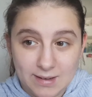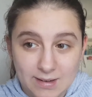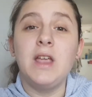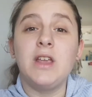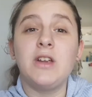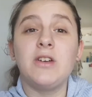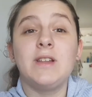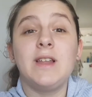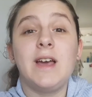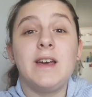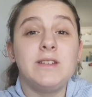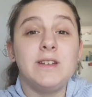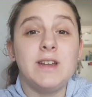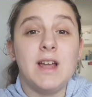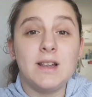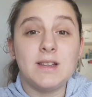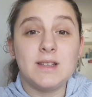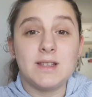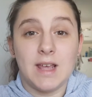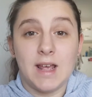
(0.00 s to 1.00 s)
You're allowed
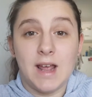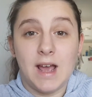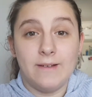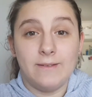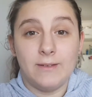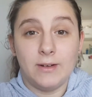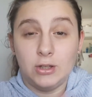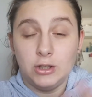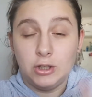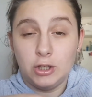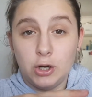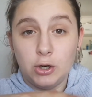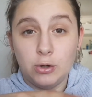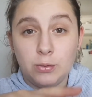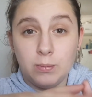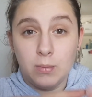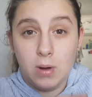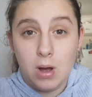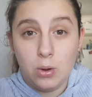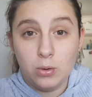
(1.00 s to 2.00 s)
nuts that have a low
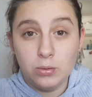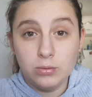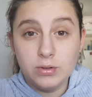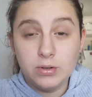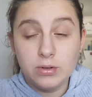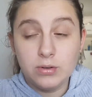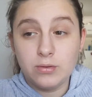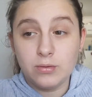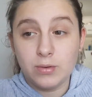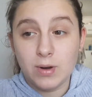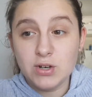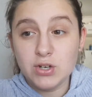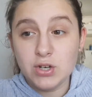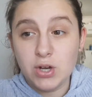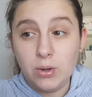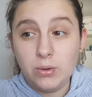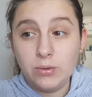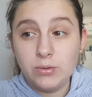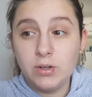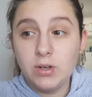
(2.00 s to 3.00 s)
mold
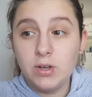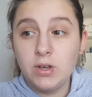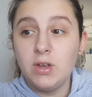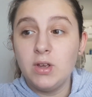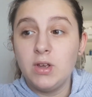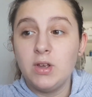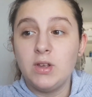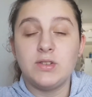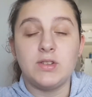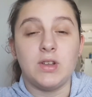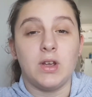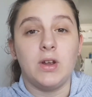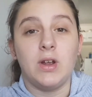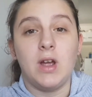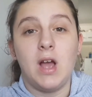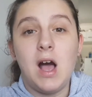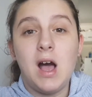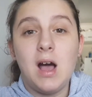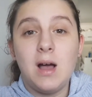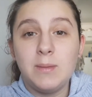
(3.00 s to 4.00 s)
threshold, so
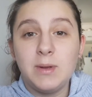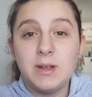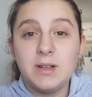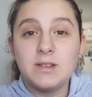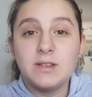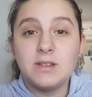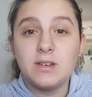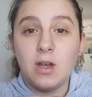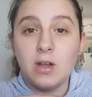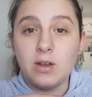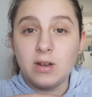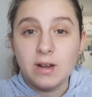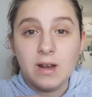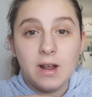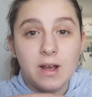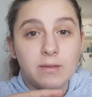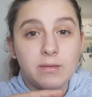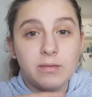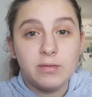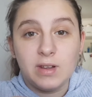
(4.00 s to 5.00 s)
almonds,
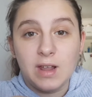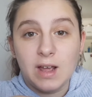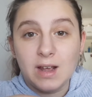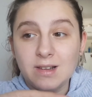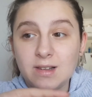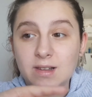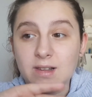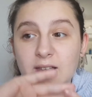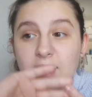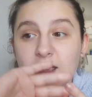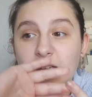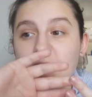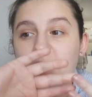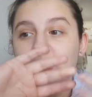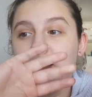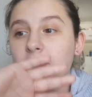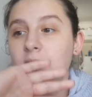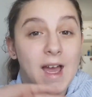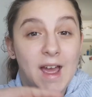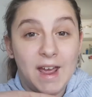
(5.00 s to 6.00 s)
coconut, flaxseed,
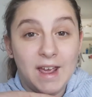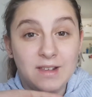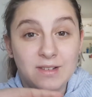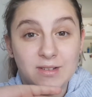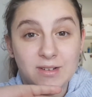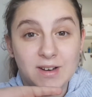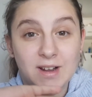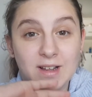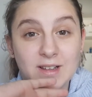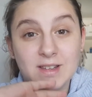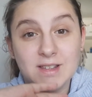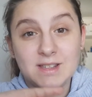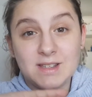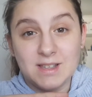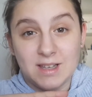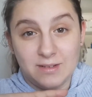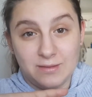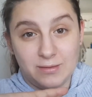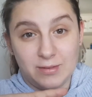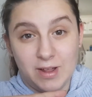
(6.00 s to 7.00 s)
hazelnuts,
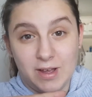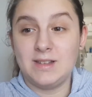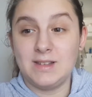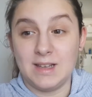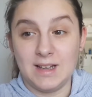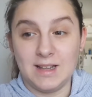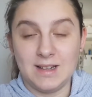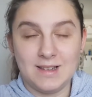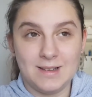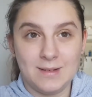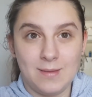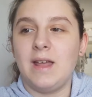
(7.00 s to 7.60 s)
sunflower seeds.